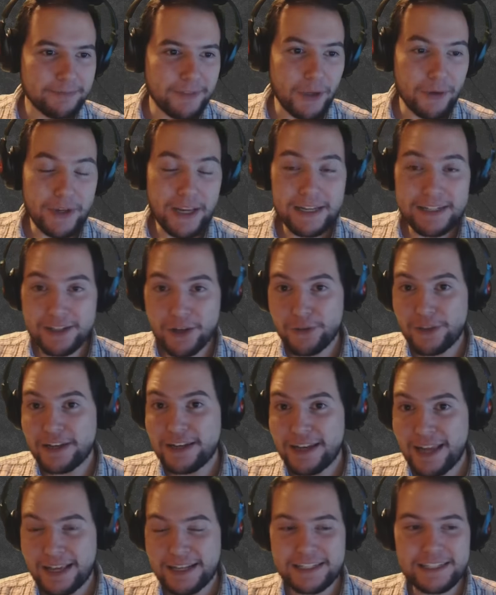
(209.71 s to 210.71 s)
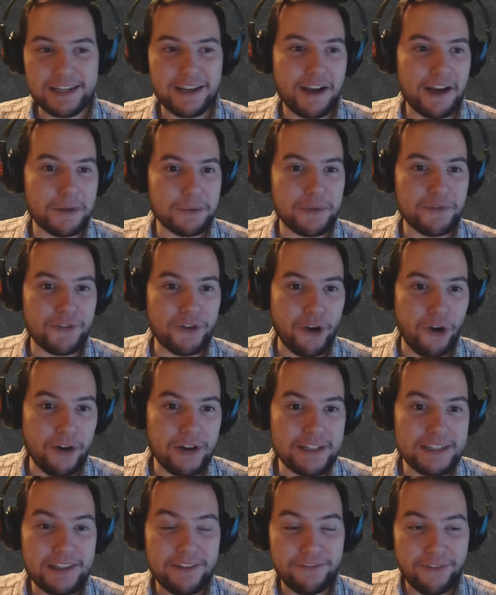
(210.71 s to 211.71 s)
Okay, so the next card we've got
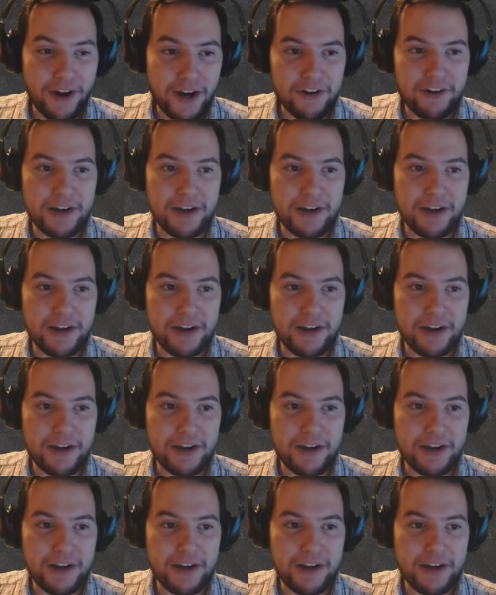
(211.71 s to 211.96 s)
is the Fire